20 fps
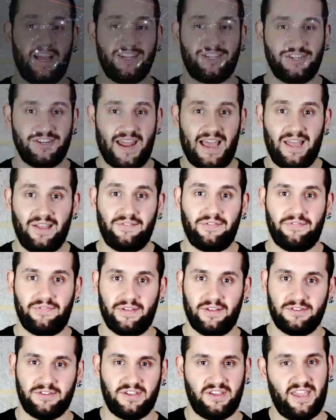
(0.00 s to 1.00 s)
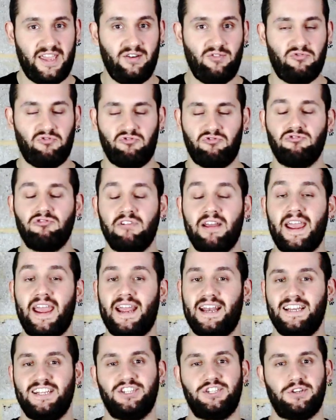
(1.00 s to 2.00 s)
hydrogen alpha filter, it'll
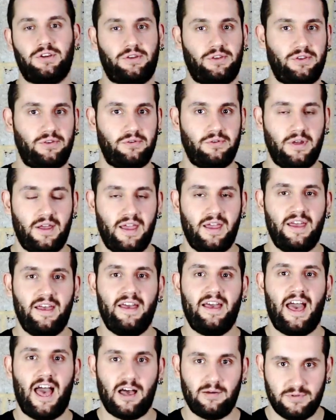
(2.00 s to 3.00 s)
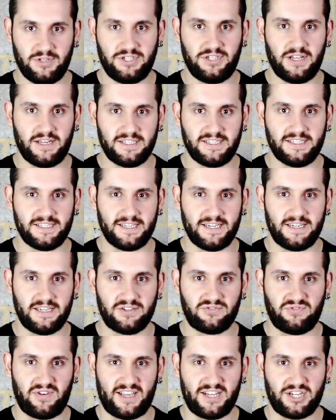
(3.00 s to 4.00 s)
really show you how much dust is in
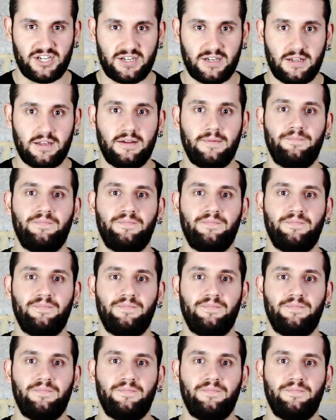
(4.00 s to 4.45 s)
this region.